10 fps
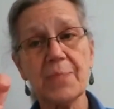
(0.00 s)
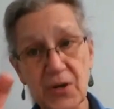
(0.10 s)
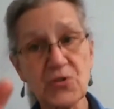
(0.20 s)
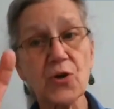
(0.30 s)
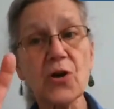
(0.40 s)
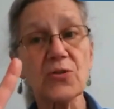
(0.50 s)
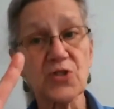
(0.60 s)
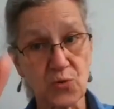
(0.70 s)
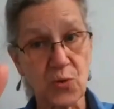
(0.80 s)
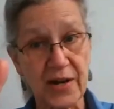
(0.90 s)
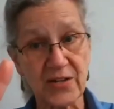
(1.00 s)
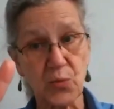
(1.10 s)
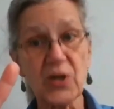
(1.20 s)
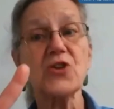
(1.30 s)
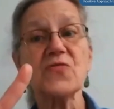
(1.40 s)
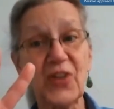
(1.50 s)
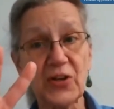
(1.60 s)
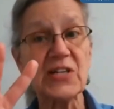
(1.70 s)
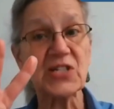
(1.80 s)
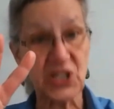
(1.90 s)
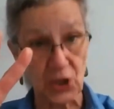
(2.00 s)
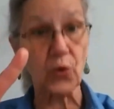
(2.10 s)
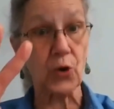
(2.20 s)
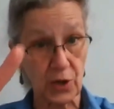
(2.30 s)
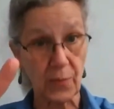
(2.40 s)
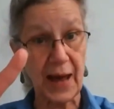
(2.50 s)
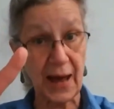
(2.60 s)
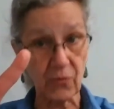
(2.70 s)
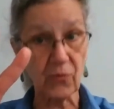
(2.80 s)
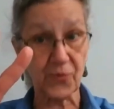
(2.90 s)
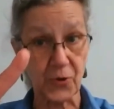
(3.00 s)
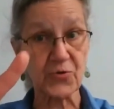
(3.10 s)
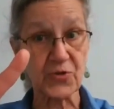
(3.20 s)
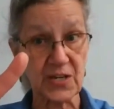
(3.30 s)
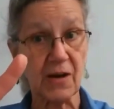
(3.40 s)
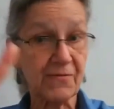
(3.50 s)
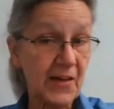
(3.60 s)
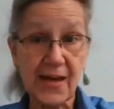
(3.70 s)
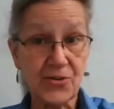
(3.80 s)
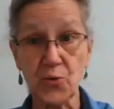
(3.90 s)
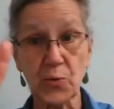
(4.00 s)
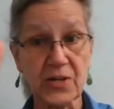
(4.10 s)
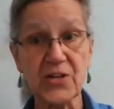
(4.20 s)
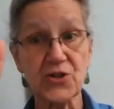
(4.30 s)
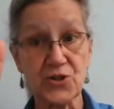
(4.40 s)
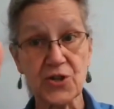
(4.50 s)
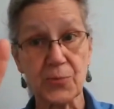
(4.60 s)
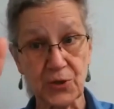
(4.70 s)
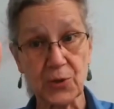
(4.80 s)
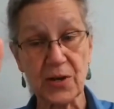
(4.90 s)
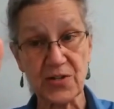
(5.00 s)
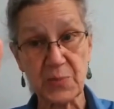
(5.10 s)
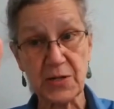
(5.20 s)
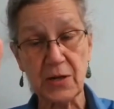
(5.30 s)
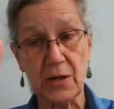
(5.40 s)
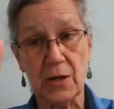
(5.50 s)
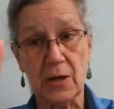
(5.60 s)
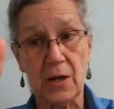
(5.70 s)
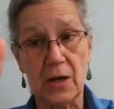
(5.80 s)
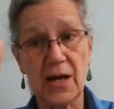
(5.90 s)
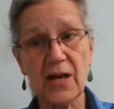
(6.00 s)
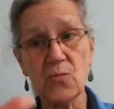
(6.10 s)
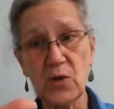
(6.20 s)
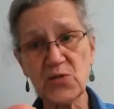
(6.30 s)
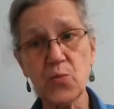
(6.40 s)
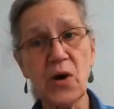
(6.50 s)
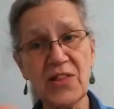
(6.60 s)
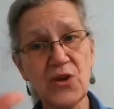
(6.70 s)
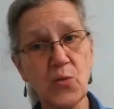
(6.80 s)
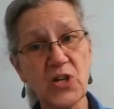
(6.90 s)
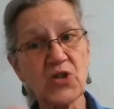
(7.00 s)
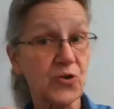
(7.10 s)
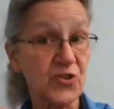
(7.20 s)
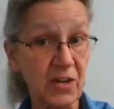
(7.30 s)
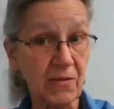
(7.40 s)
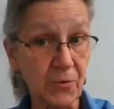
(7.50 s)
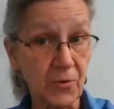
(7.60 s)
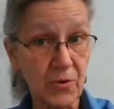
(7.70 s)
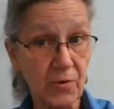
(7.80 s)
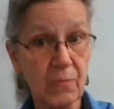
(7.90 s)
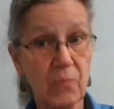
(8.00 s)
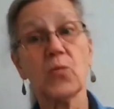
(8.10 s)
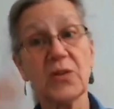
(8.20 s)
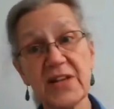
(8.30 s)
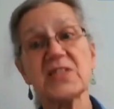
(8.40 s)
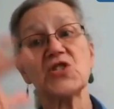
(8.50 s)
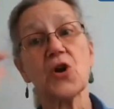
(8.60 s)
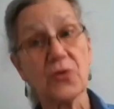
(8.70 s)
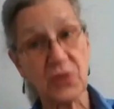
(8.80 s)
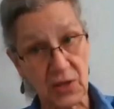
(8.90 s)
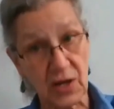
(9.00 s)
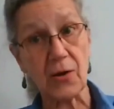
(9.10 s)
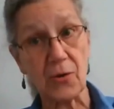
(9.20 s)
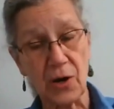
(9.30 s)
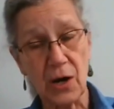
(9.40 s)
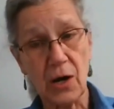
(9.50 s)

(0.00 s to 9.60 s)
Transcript: Those are called strengths. What are you feeling still good about for yourself and your relationship with your husband? And what's one you wish were different? Well, let's start there.